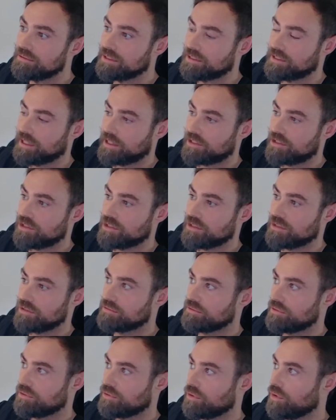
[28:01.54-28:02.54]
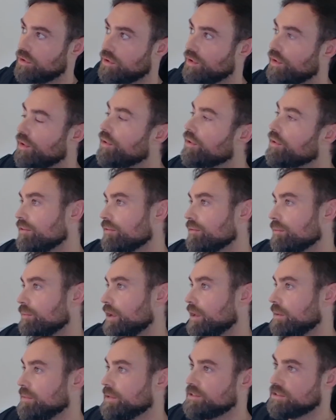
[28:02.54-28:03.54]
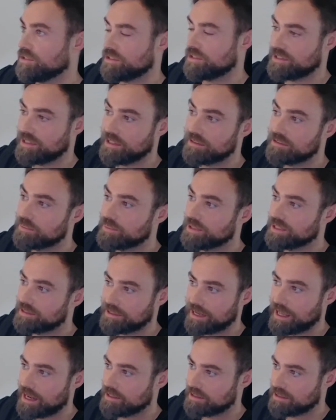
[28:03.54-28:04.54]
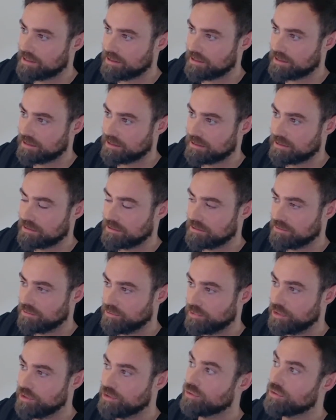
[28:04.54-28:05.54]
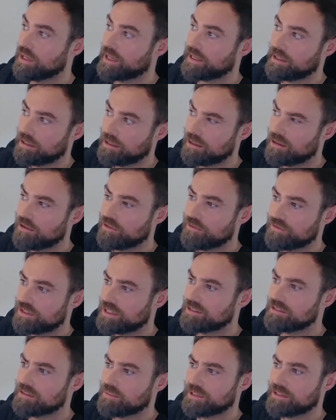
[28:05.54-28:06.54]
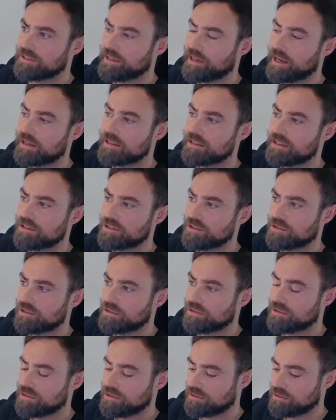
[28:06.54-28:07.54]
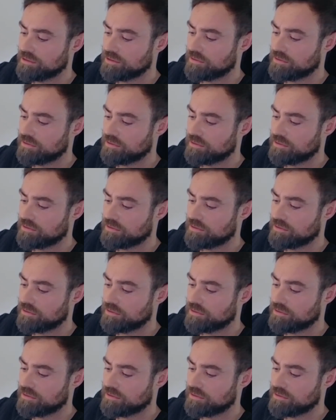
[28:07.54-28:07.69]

detection or maybe just sentiment analysis. We do a lot of sentiment analysis on